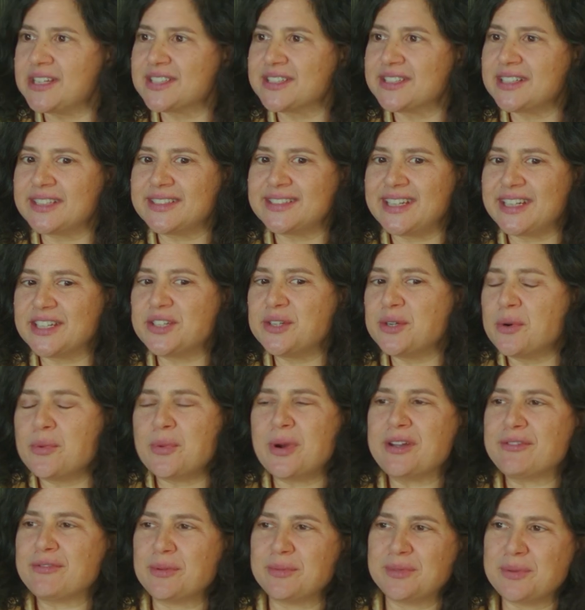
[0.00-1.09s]
that take you
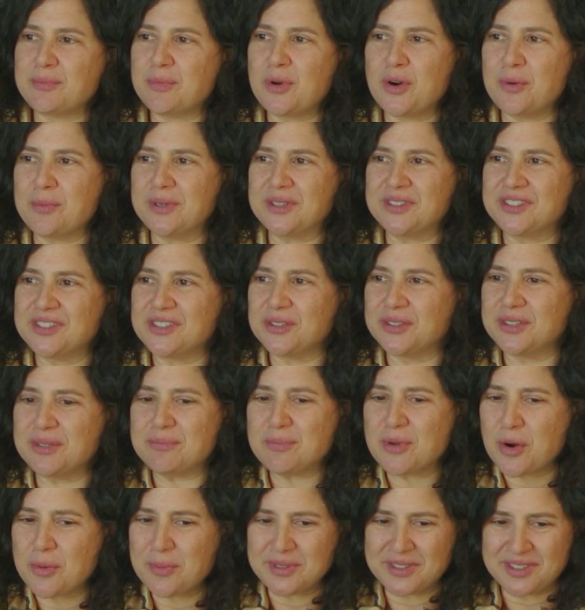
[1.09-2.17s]
away from the moment. So the
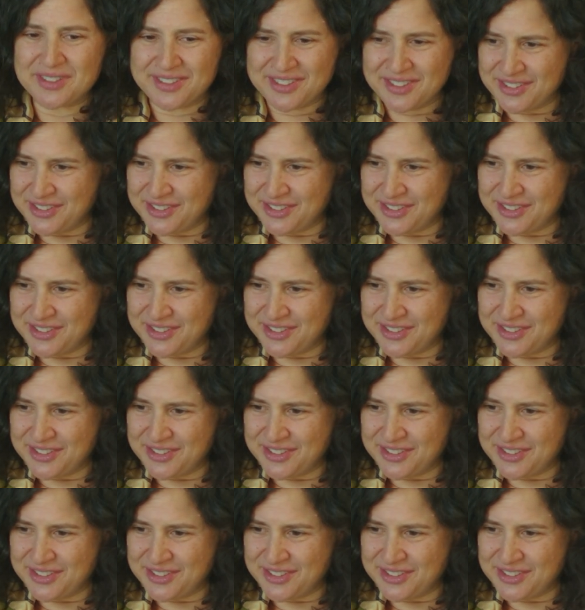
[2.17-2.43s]
moment is,